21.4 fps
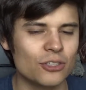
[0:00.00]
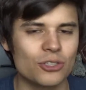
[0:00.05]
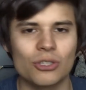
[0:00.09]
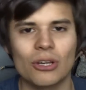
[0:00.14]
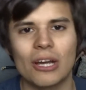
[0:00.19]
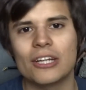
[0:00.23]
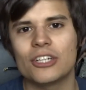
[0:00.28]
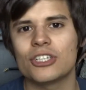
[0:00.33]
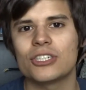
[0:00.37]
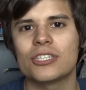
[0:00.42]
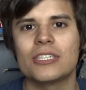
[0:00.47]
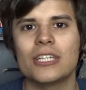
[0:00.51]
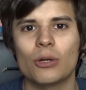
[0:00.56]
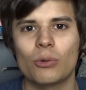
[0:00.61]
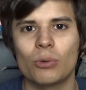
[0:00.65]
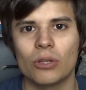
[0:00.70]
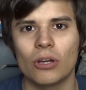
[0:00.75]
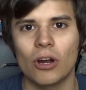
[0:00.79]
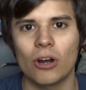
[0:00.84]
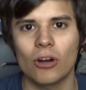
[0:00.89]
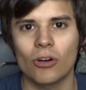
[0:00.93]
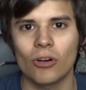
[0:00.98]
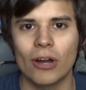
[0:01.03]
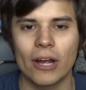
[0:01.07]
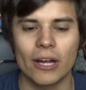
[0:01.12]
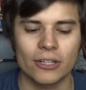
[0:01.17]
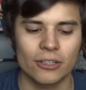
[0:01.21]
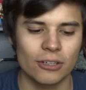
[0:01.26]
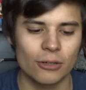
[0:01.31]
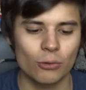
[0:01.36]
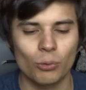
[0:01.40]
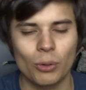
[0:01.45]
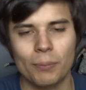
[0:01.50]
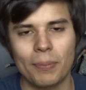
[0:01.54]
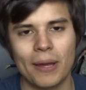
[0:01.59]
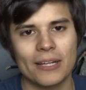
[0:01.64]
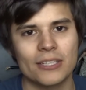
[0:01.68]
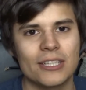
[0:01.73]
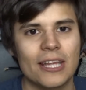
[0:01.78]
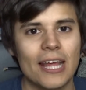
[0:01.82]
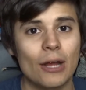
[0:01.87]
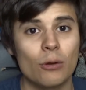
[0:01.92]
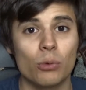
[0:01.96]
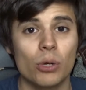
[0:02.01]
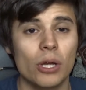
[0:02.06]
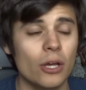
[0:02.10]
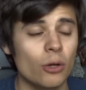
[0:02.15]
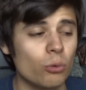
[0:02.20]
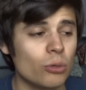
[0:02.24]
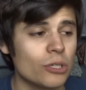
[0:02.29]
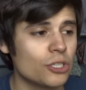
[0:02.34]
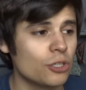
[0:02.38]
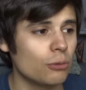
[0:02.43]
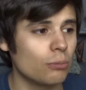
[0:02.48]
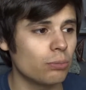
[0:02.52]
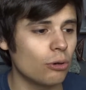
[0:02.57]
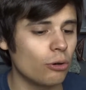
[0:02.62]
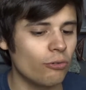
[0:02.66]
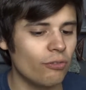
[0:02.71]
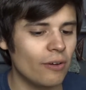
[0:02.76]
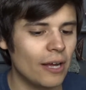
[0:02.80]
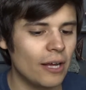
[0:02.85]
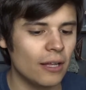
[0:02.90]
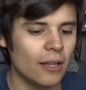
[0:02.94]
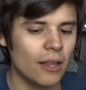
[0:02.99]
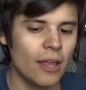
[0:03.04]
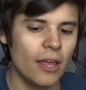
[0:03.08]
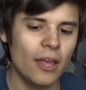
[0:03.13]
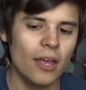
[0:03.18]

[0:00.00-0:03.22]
so I just stuck with Hardcore Hector and went back to that original profile.